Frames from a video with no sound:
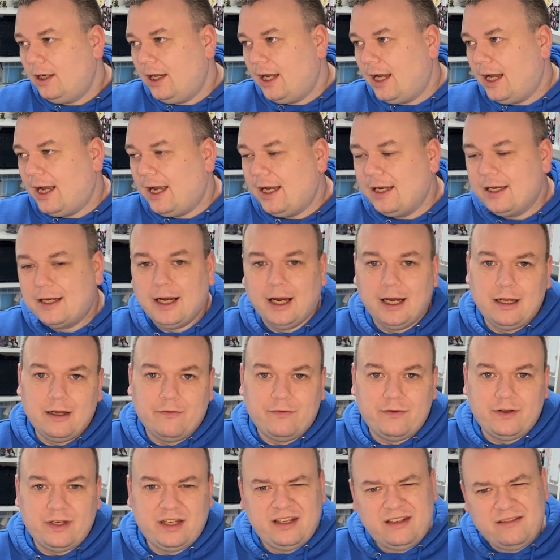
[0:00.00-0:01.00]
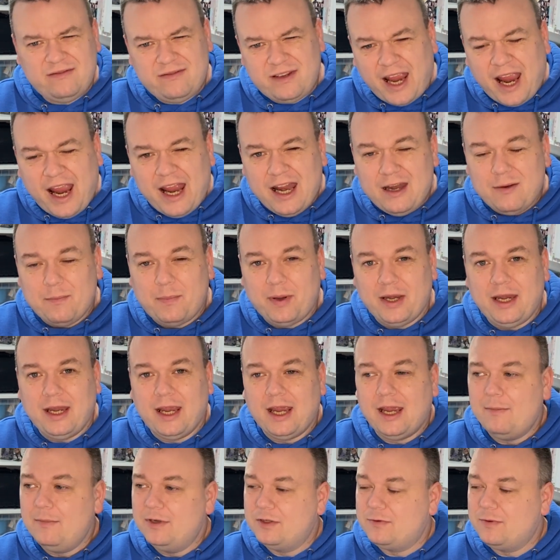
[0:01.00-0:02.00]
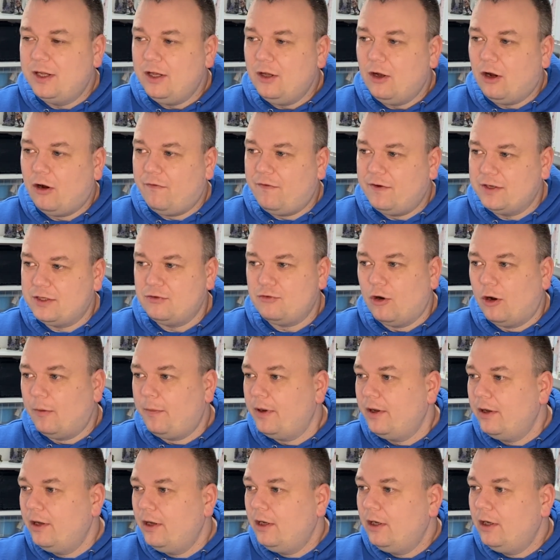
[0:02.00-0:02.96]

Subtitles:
and kind of 10 p.m. is when the offers drop.